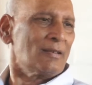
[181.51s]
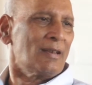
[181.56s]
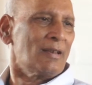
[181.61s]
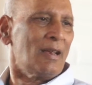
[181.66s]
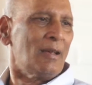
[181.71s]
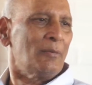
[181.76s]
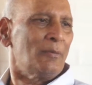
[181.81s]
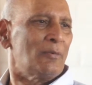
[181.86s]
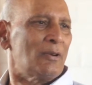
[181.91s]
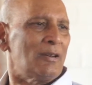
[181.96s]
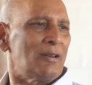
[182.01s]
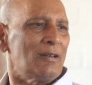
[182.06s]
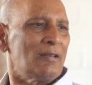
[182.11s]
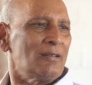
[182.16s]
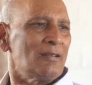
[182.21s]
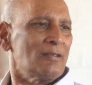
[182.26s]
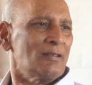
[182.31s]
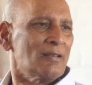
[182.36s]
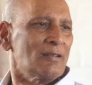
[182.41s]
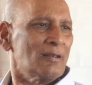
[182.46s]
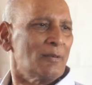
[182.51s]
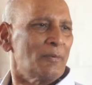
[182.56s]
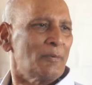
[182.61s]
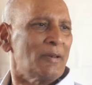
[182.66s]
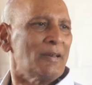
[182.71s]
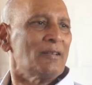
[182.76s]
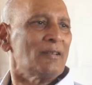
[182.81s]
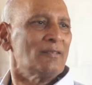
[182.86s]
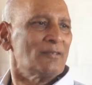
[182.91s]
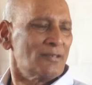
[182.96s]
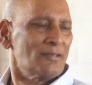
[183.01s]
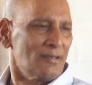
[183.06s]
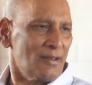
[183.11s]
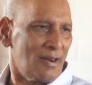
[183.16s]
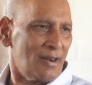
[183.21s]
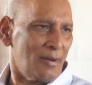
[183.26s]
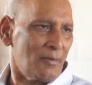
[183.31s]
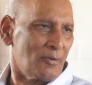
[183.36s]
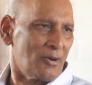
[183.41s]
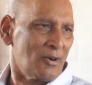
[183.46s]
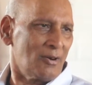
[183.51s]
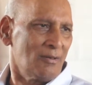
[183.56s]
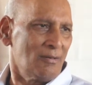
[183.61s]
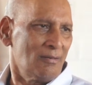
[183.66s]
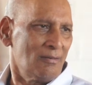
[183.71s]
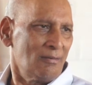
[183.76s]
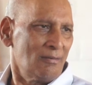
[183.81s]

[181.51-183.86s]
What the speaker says: a grammar, it is a grammarian's grammar.